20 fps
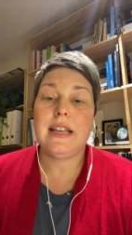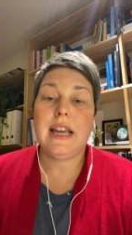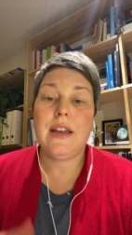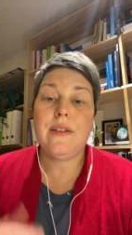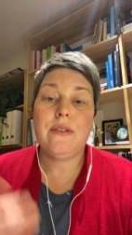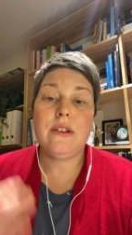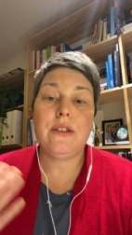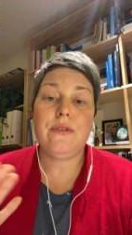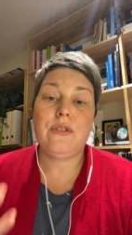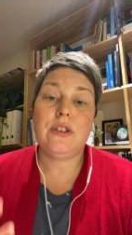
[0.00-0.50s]

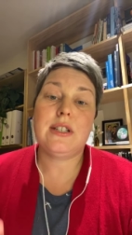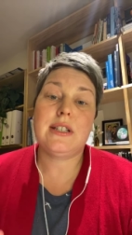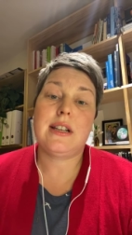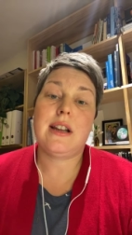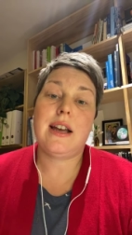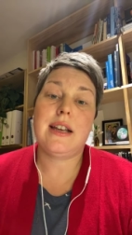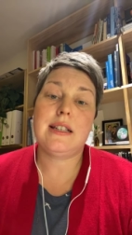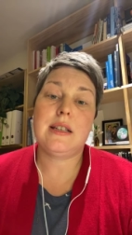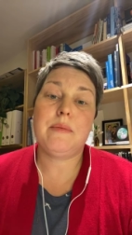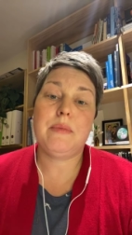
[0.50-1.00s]
even if you
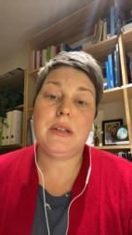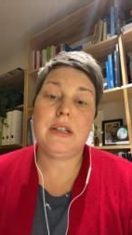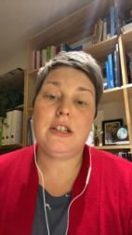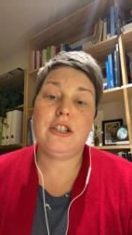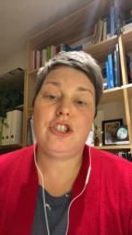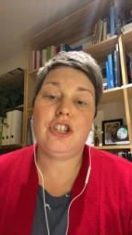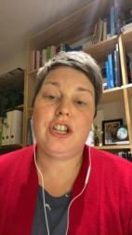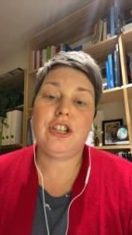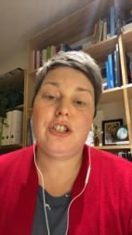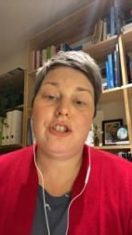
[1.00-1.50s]
slice a bit of
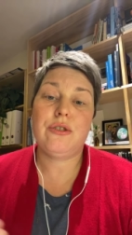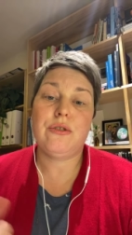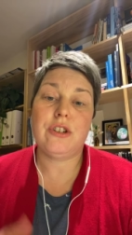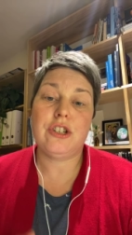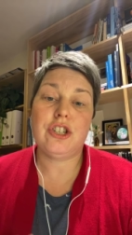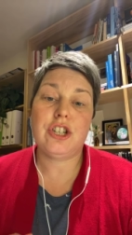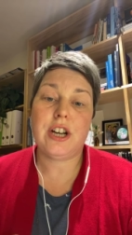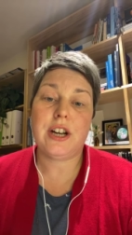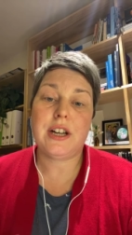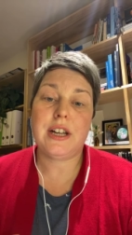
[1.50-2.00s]
ginger and
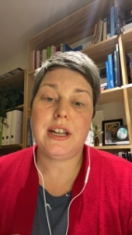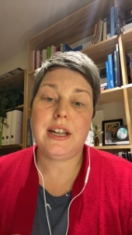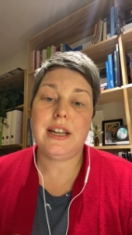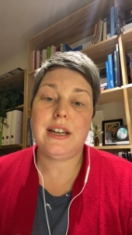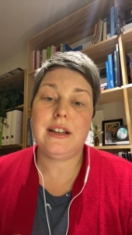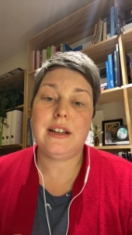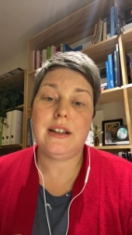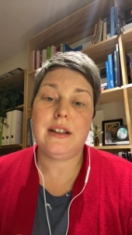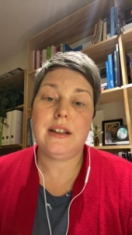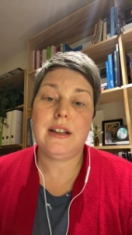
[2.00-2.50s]
chuck it in
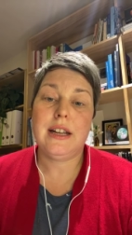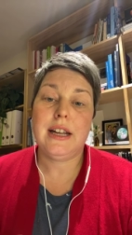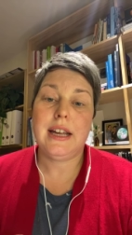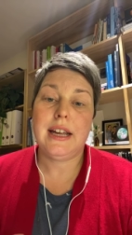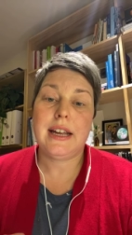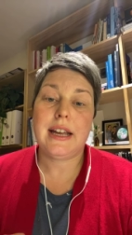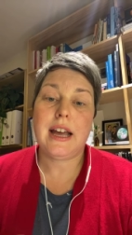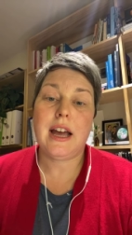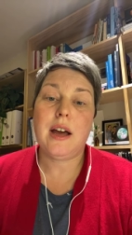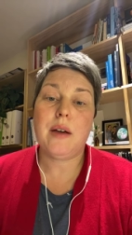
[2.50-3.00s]
a
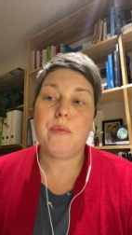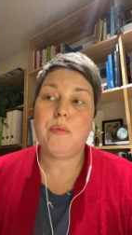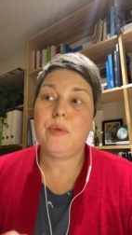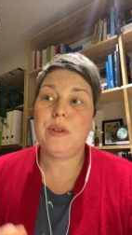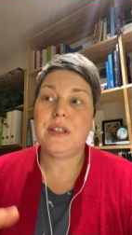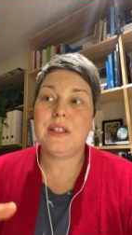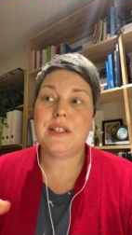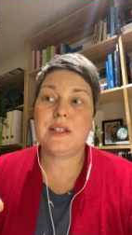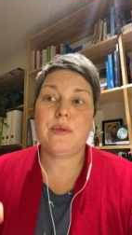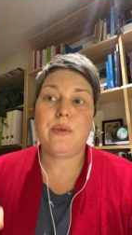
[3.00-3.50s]
cup
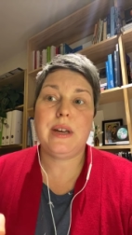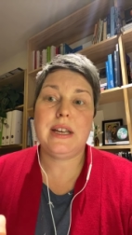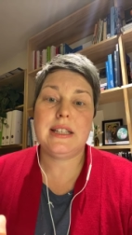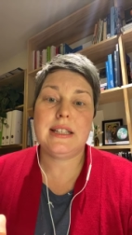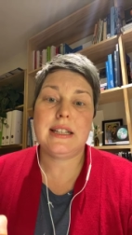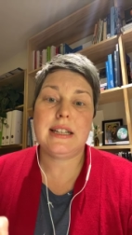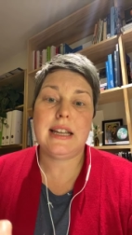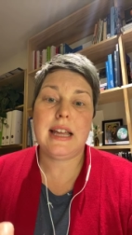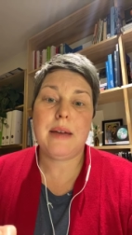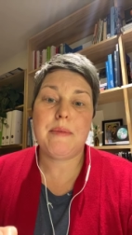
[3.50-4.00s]
with a squeeze
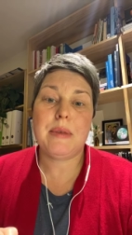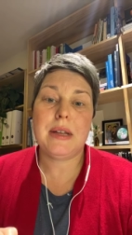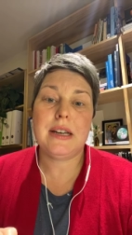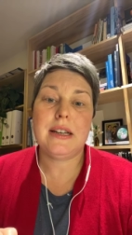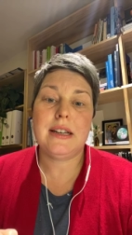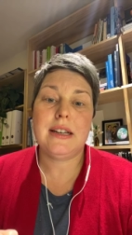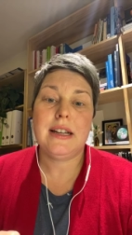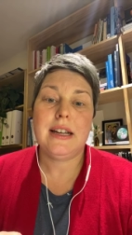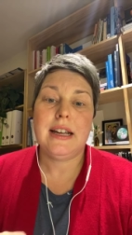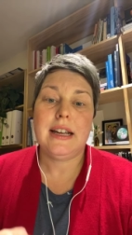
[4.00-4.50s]
of
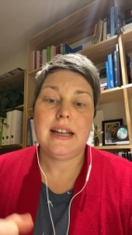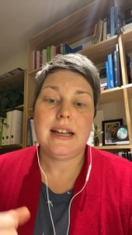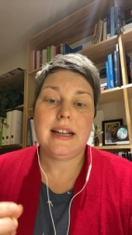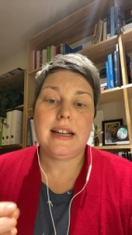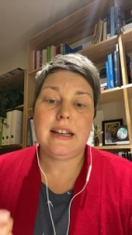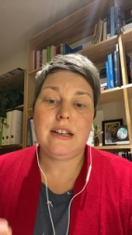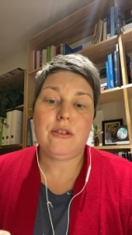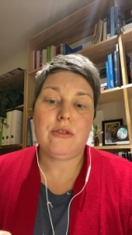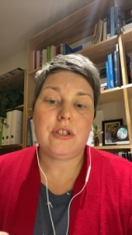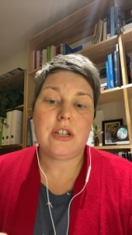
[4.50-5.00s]
lemon, a
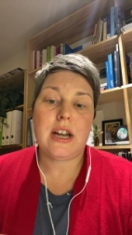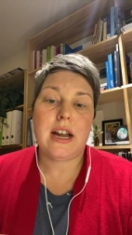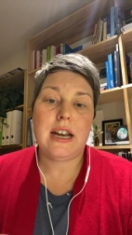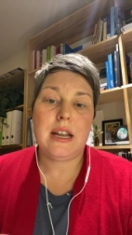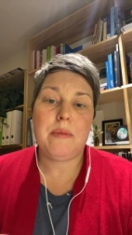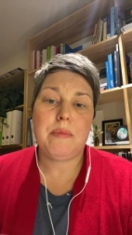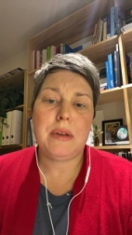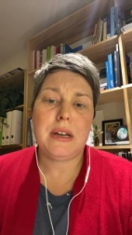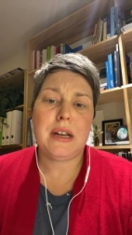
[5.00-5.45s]
little tiny bit